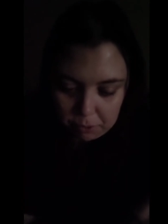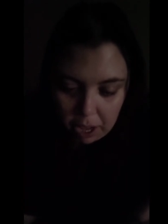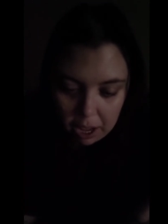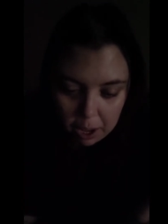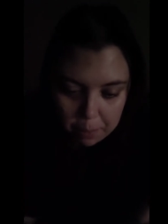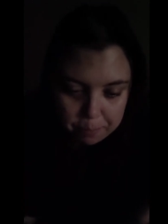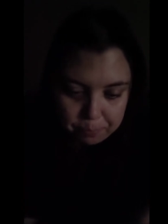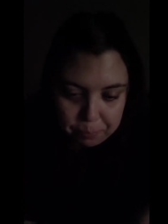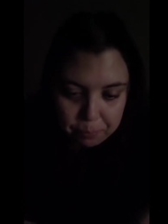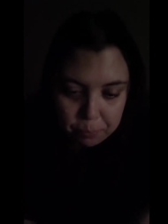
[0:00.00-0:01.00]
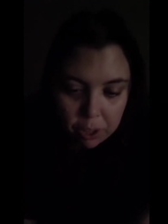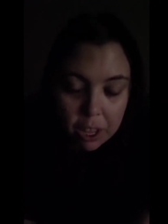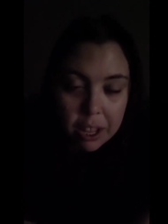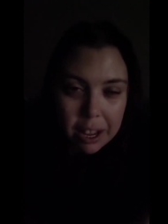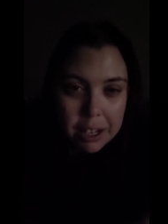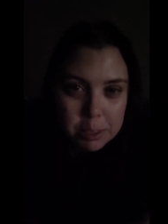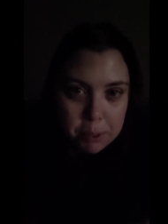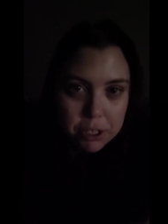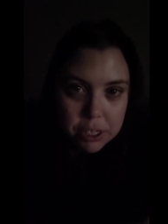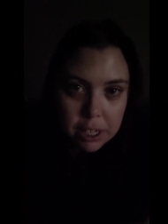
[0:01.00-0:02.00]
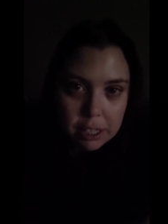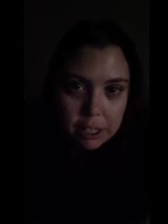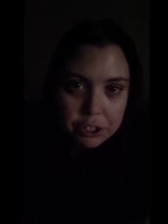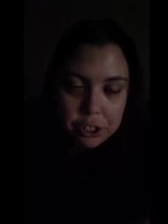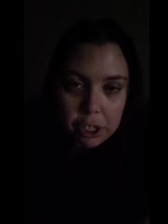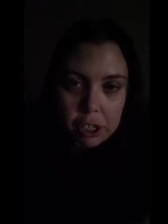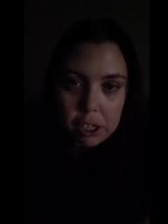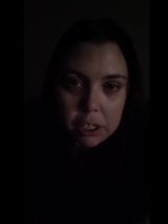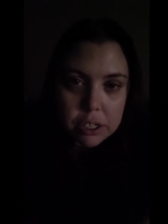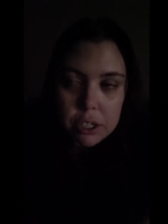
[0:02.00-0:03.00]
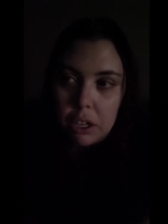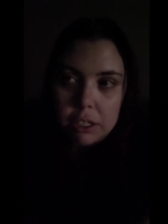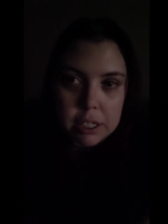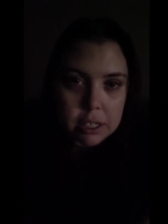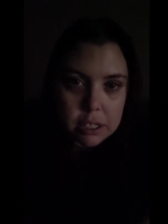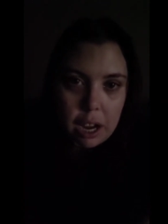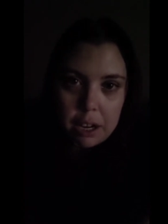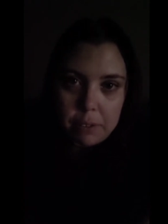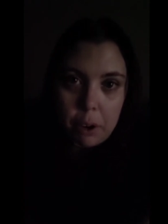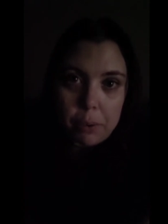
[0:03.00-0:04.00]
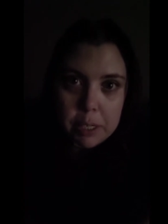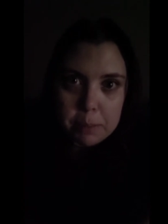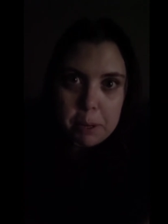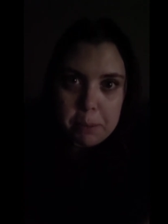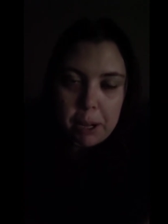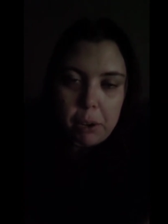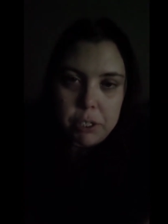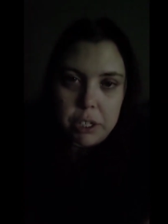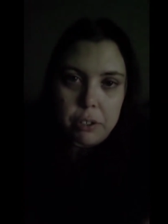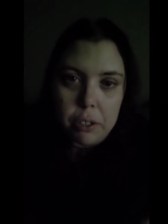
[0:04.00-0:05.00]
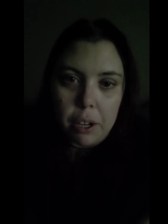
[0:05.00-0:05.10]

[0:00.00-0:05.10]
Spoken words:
And as much as I like sugar, salt has kind of always been my go-to.